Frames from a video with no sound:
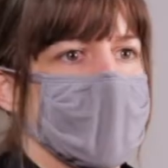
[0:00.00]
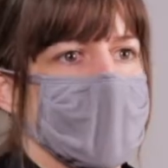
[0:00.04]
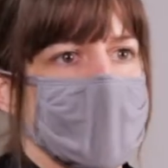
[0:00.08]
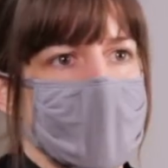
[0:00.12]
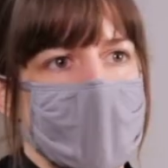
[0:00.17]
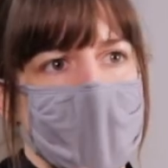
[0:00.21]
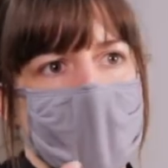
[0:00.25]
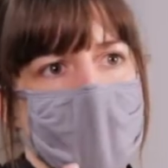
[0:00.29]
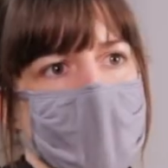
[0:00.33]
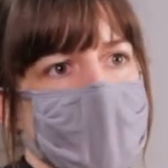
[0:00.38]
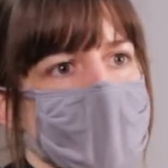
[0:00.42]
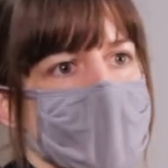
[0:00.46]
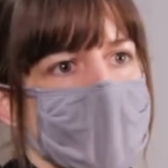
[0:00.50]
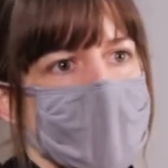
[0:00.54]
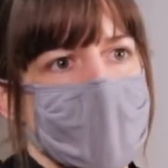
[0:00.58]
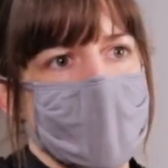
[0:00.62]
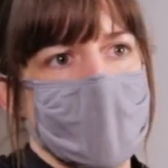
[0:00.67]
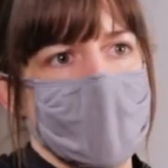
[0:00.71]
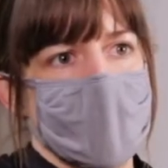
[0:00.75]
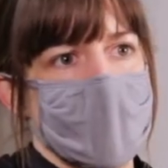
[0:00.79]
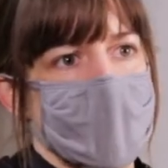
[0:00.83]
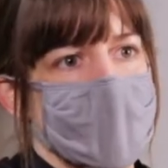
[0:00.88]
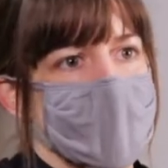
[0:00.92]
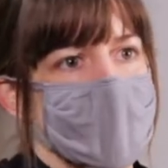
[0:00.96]

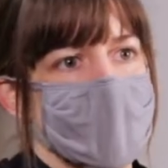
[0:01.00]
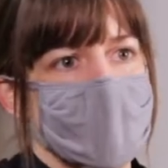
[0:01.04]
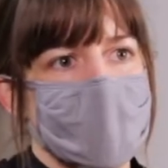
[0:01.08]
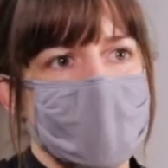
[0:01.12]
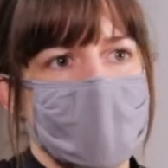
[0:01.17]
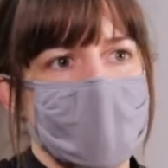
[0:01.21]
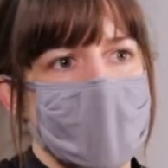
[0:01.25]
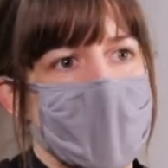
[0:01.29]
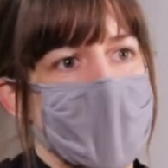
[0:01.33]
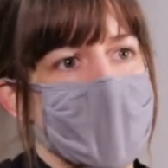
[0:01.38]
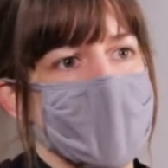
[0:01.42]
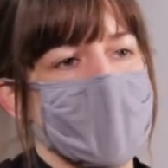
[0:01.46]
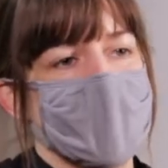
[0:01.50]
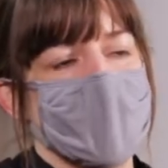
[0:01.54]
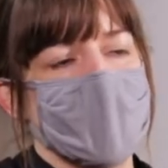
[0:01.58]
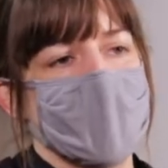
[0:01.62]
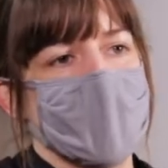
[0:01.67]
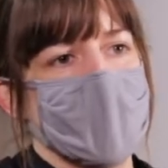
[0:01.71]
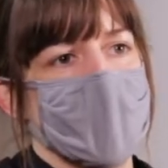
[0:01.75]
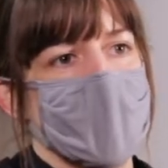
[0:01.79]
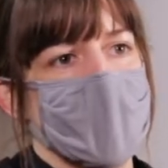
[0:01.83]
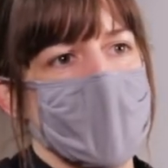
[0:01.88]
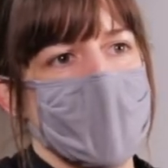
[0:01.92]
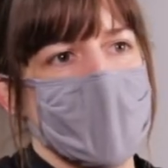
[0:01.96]
letters, and I don't
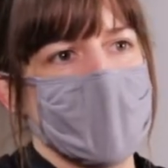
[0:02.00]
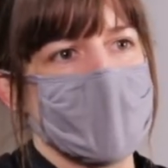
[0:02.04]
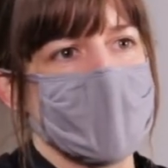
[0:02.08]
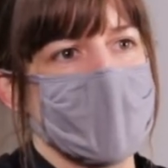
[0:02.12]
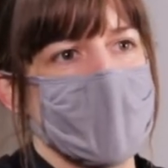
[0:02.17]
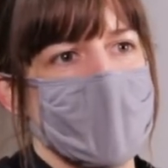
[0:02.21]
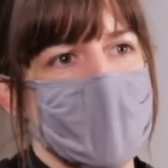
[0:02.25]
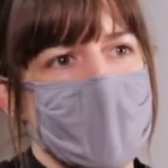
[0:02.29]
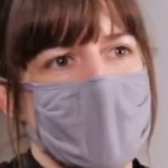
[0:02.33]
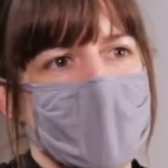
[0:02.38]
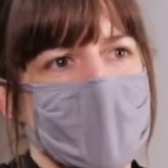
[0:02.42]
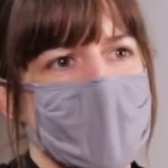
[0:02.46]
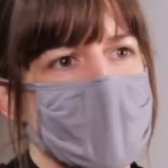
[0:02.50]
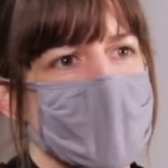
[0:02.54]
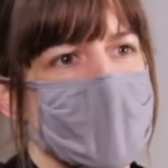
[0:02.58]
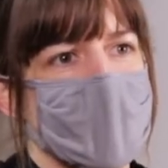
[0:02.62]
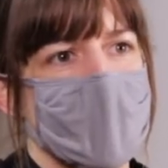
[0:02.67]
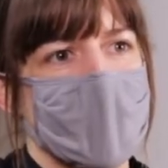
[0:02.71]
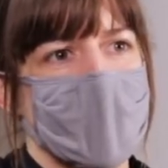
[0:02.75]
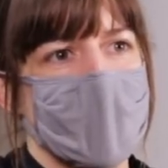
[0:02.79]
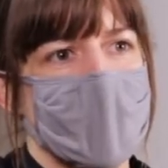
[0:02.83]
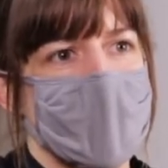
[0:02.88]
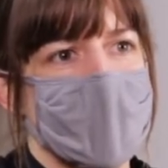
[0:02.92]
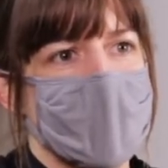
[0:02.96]
even know what else they use it
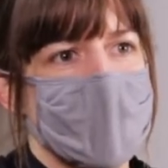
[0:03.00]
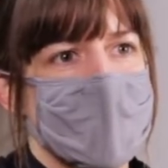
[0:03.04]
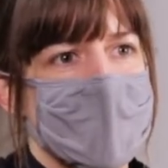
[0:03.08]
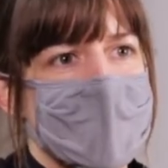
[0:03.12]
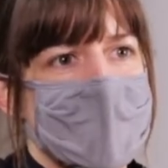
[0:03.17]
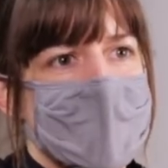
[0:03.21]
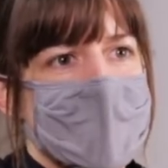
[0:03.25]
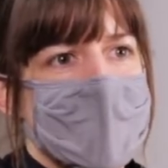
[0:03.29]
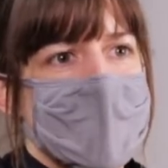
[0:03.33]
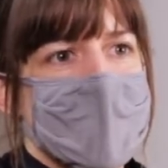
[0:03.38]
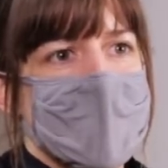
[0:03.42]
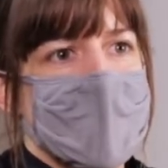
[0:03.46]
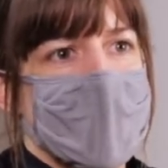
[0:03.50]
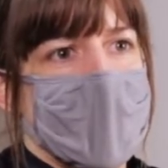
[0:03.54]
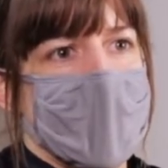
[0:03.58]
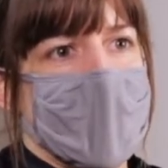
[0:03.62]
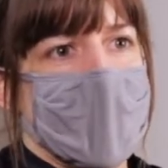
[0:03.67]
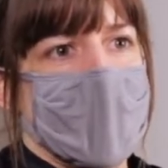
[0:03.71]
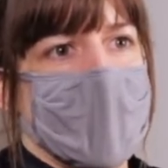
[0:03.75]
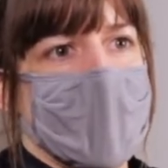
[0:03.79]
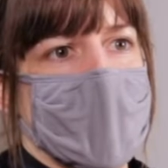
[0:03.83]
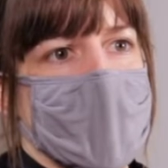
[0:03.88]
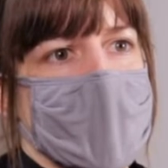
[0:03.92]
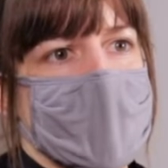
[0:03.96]
for.
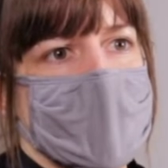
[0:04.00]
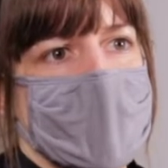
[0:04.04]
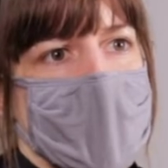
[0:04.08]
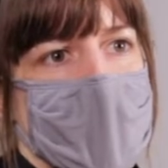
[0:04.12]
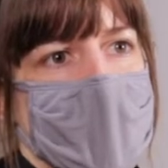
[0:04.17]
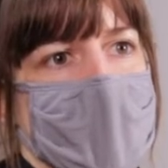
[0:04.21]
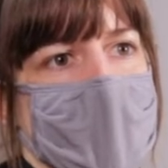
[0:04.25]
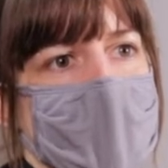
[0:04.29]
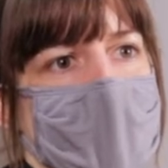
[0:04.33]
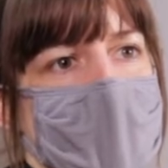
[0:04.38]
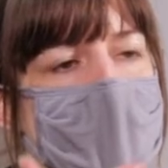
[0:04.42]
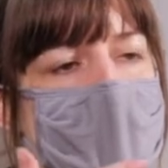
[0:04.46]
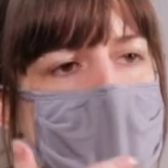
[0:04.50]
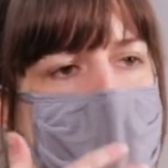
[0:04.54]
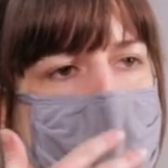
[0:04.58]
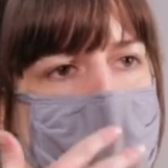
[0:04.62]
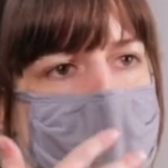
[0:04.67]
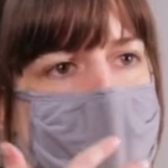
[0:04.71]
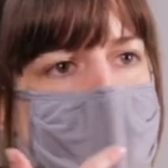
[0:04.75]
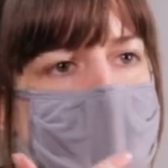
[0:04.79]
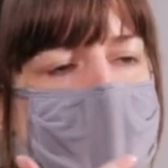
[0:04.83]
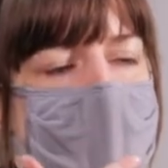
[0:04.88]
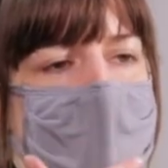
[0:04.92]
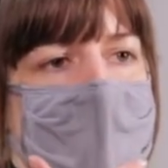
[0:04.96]
But it's paper that
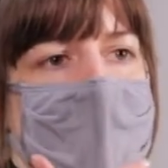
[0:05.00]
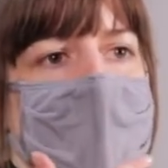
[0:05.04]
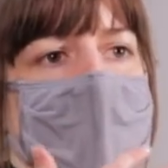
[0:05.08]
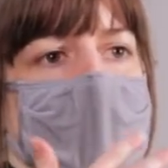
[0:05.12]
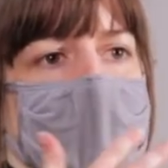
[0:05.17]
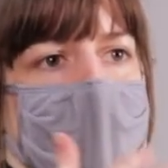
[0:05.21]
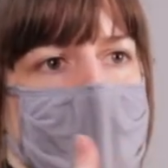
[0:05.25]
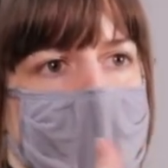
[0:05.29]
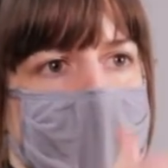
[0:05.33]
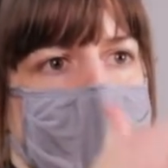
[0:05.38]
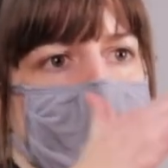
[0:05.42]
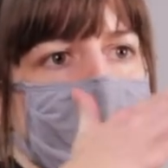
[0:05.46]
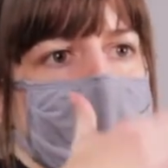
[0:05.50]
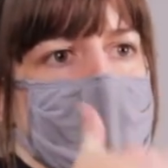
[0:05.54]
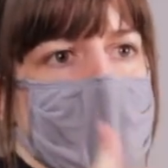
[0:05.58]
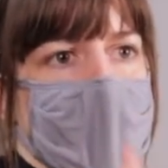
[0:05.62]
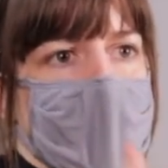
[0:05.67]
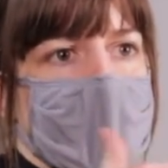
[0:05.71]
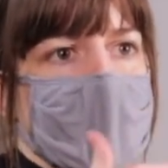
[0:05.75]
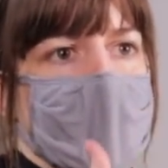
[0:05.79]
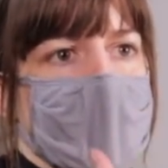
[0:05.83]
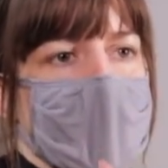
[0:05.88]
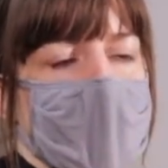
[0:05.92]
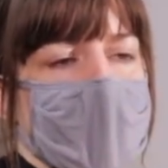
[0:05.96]
has like carbon
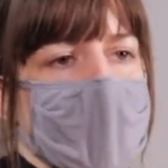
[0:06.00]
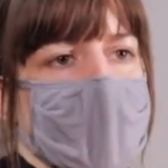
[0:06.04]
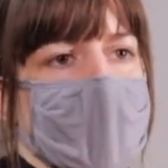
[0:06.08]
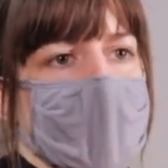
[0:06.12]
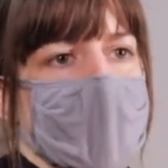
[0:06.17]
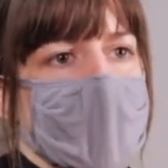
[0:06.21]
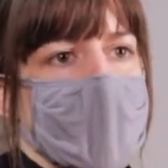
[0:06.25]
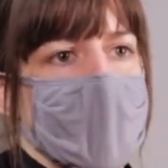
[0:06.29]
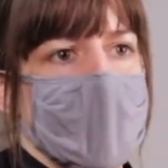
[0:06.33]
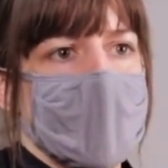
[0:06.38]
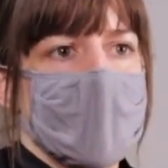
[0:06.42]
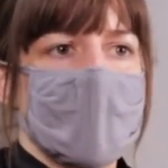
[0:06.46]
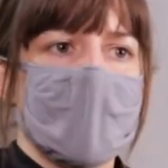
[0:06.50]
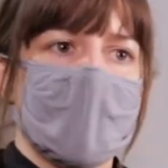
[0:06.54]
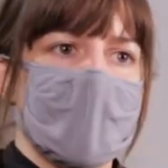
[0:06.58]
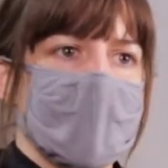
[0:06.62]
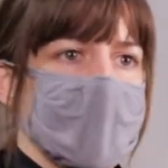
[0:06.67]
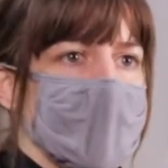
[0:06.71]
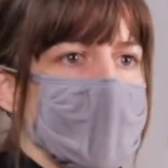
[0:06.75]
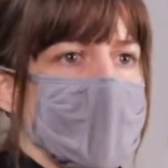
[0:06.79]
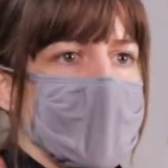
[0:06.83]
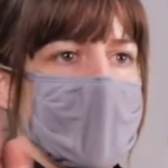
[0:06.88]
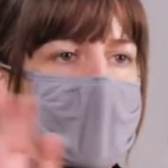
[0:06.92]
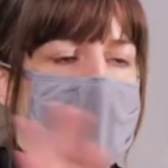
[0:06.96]
on the back of it,
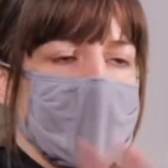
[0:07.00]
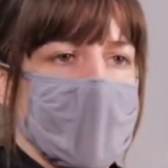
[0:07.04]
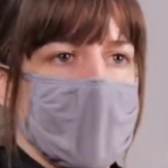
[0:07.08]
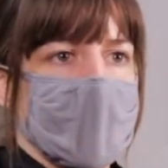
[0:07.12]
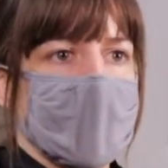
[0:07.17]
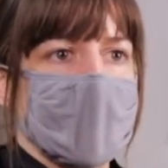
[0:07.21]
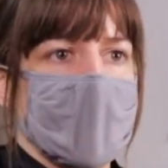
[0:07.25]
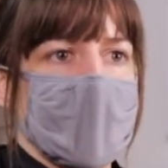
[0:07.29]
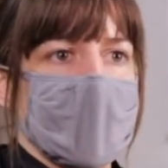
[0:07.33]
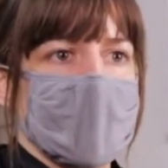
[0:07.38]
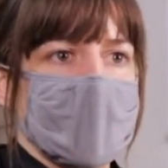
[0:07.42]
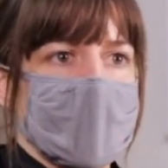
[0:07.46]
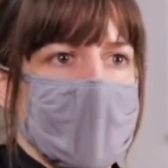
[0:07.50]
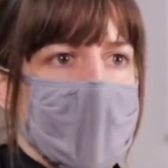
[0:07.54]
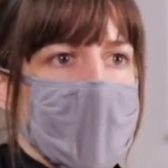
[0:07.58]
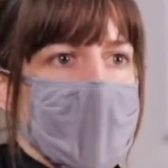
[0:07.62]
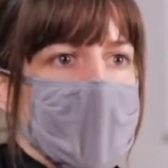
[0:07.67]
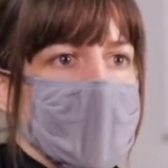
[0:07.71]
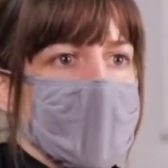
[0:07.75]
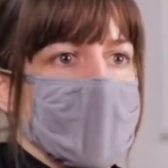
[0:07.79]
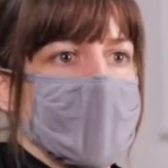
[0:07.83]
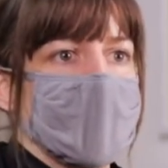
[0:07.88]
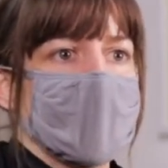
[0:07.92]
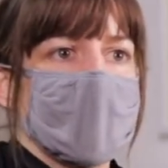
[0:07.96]
and you put it face
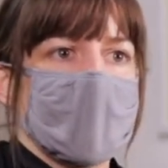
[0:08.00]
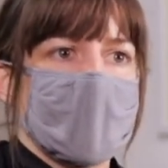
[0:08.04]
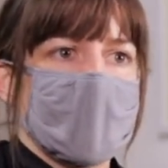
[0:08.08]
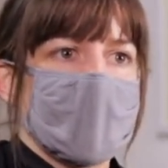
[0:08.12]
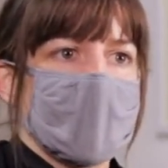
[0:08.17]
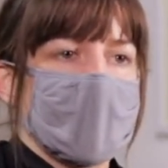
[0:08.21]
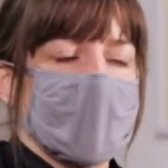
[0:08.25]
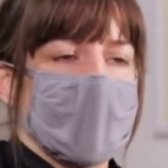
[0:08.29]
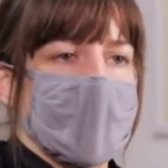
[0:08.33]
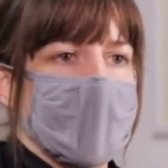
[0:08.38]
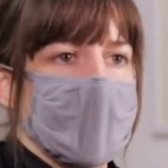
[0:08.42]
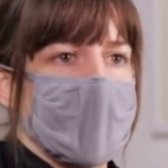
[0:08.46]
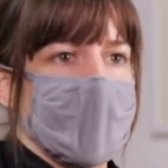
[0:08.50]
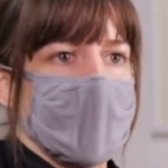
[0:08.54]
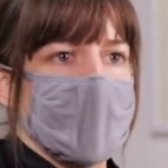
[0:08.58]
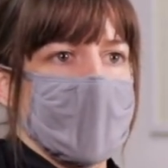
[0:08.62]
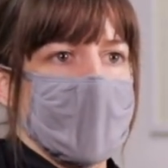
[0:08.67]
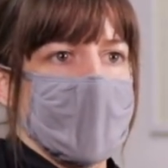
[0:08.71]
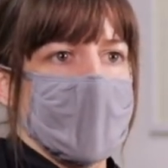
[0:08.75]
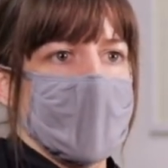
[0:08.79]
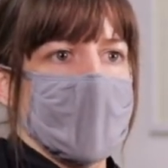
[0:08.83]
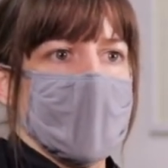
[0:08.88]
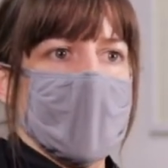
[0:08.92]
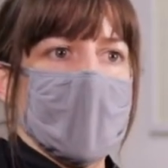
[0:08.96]
down, and then
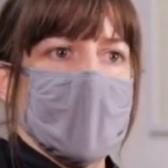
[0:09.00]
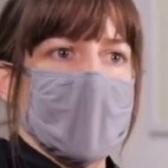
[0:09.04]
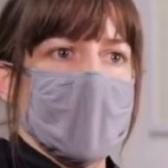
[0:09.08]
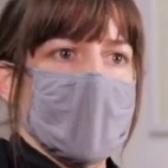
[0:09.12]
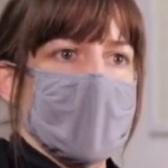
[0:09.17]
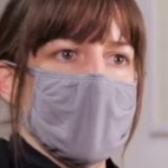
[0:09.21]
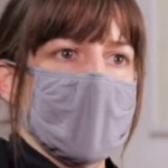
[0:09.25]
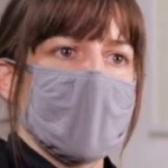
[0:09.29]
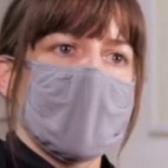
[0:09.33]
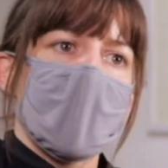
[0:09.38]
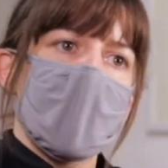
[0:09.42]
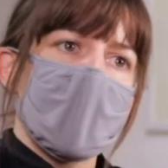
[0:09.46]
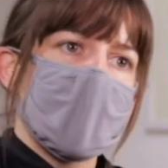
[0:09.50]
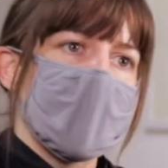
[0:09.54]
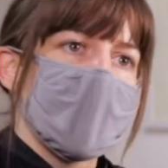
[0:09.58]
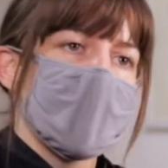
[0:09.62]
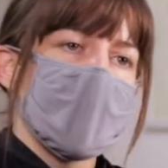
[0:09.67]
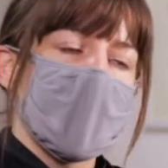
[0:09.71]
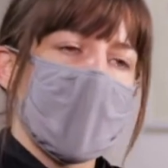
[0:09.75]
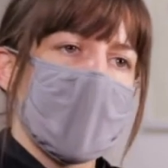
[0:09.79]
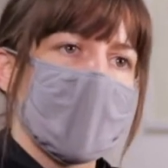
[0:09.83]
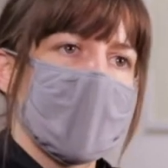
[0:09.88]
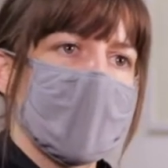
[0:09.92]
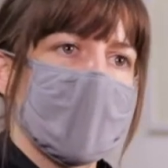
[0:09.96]
you either draw on
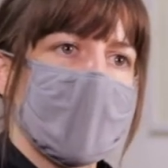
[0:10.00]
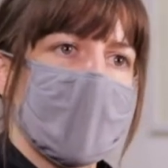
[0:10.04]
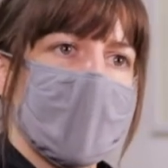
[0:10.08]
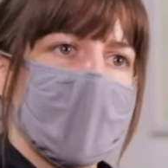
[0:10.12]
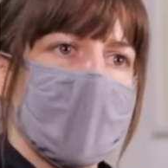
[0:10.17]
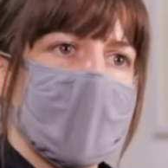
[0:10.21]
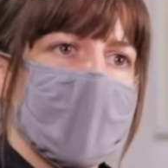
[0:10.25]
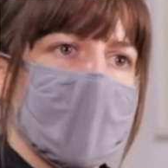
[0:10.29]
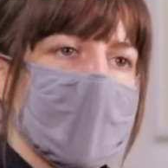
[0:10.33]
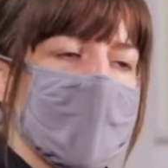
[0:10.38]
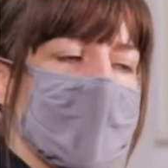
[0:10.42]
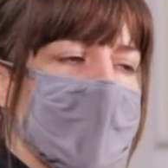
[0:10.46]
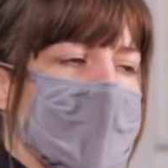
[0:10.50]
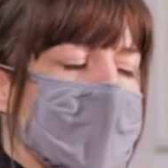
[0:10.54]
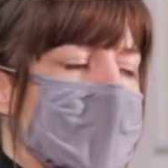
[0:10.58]
top of it